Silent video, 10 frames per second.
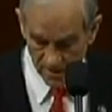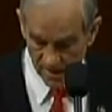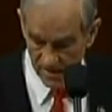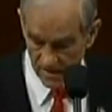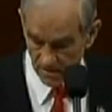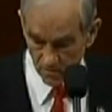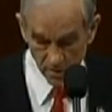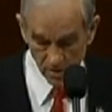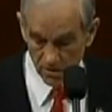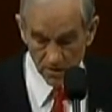Today,
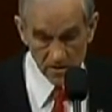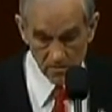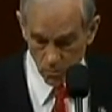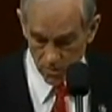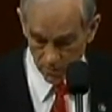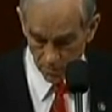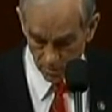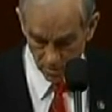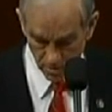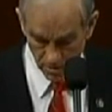we hardly hear a
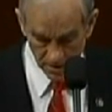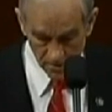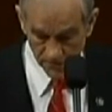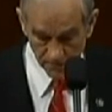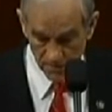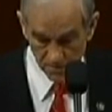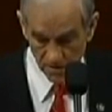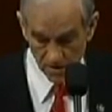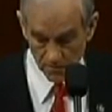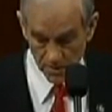whimper, either from the
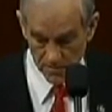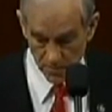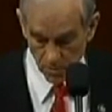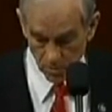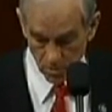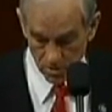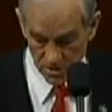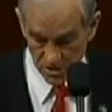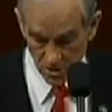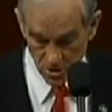American people
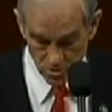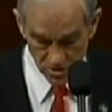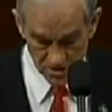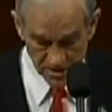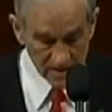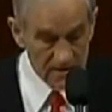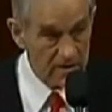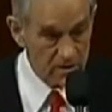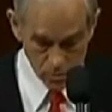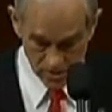or a
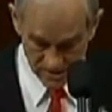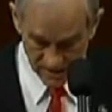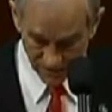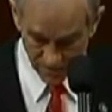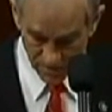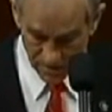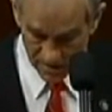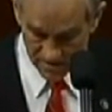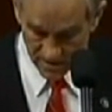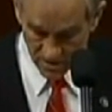stone-silent U.S.
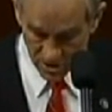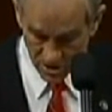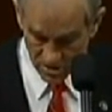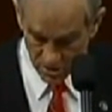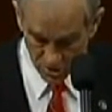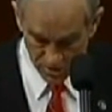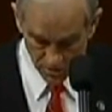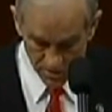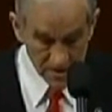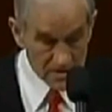government as our cherished
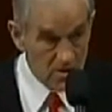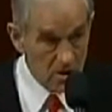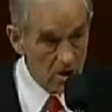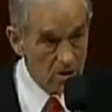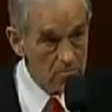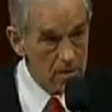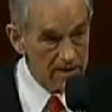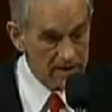liberties are